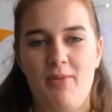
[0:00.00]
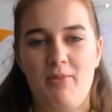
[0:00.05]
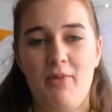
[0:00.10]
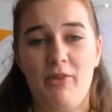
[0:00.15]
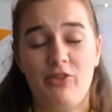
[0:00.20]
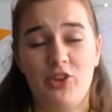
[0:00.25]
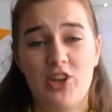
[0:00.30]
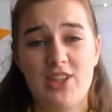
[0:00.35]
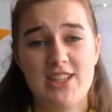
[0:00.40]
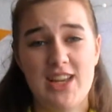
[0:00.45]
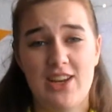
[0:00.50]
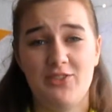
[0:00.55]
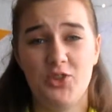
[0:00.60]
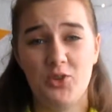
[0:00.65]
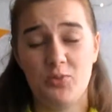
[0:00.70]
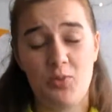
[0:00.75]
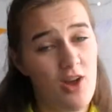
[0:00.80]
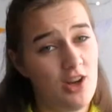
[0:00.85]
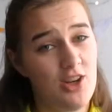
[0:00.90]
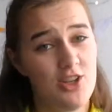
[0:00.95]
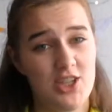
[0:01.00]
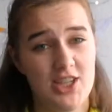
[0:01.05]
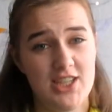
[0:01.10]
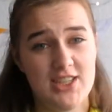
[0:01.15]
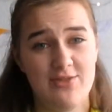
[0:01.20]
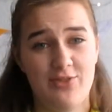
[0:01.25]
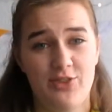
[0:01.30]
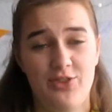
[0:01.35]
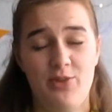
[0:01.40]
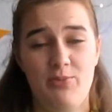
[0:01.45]
First I have to apologise
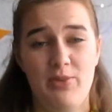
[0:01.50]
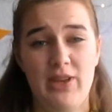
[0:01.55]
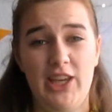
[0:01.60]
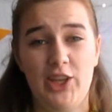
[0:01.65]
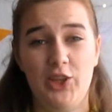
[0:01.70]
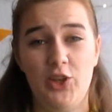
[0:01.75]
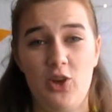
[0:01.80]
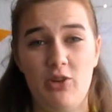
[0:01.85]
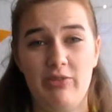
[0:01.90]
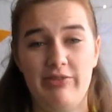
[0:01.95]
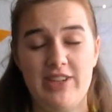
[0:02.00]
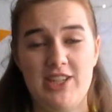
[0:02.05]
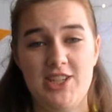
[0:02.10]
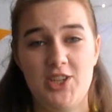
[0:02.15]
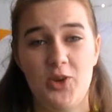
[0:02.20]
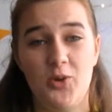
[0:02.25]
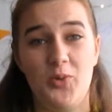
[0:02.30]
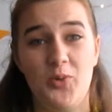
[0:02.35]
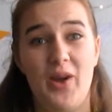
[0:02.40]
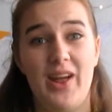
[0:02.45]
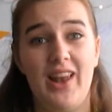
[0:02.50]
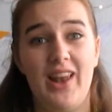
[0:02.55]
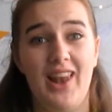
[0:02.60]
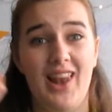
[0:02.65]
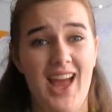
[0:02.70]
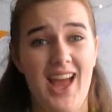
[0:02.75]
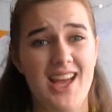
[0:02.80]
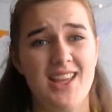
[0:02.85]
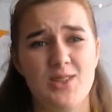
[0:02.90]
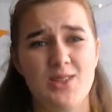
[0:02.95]
for there being no video
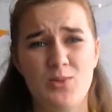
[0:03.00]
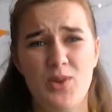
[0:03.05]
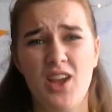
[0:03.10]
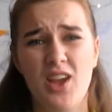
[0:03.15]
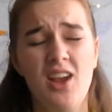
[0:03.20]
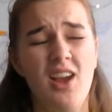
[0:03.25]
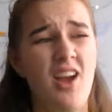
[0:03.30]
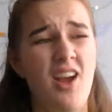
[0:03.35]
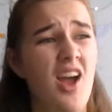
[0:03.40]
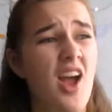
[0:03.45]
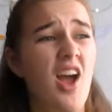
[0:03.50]
last week.